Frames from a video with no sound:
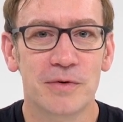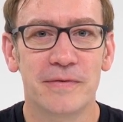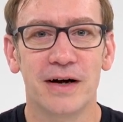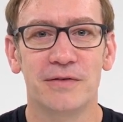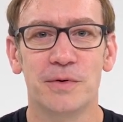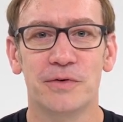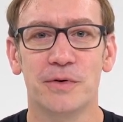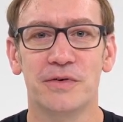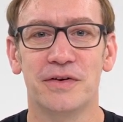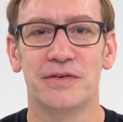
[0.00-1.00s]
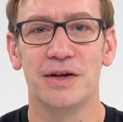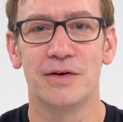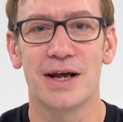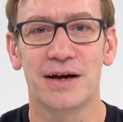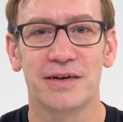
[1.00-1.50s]
provides resources that you
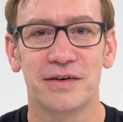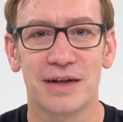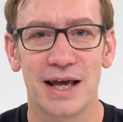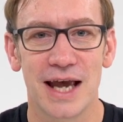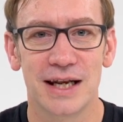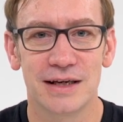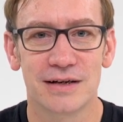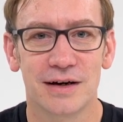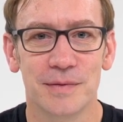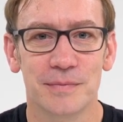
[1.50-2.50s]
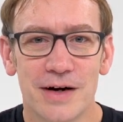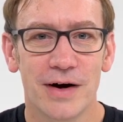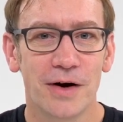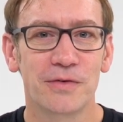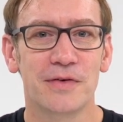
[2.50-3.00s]
can access at any time. There are
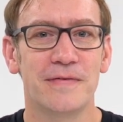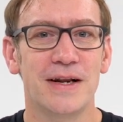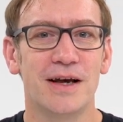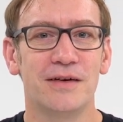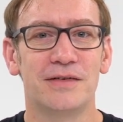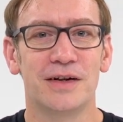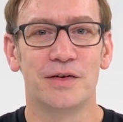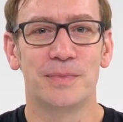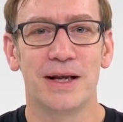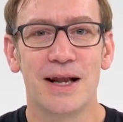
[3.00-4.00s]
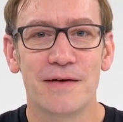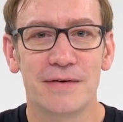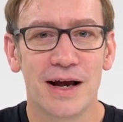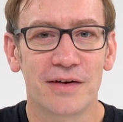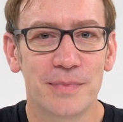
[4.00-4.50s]
hundreds of videos that explain
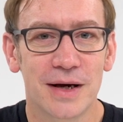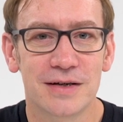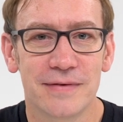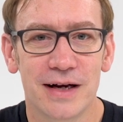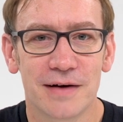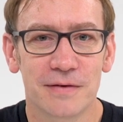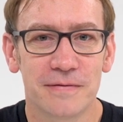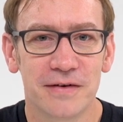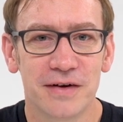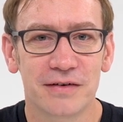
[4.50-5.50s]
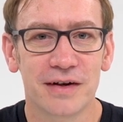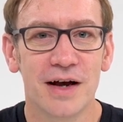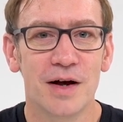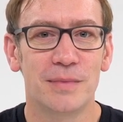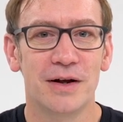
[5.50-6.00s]
every aspect of A-level physics,
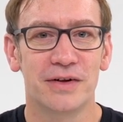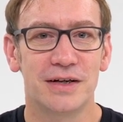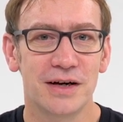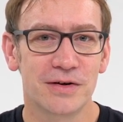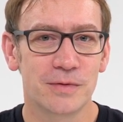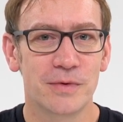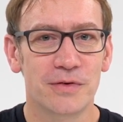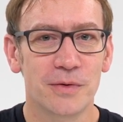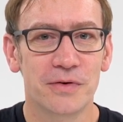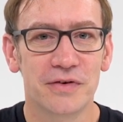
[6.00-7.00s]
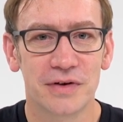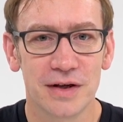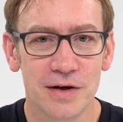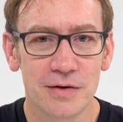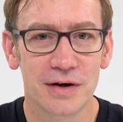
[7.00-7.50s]
plus additional resources
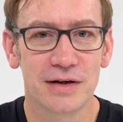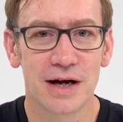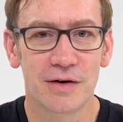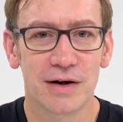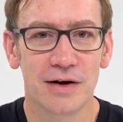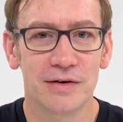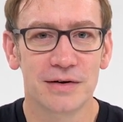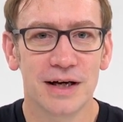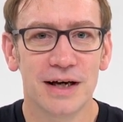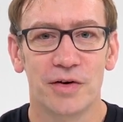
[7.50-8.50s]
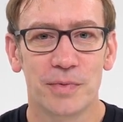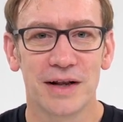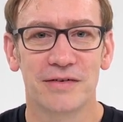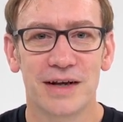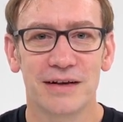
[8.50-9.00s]
that you can download. As
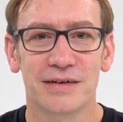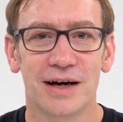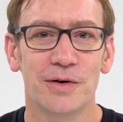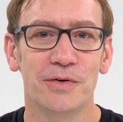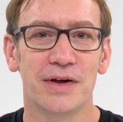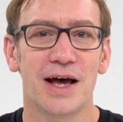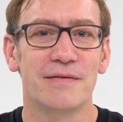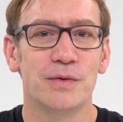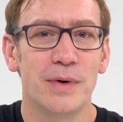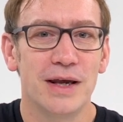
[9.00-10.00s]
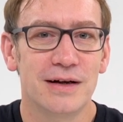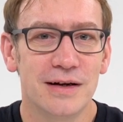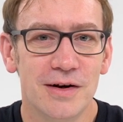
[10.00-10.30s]
well as this, I also have a weekly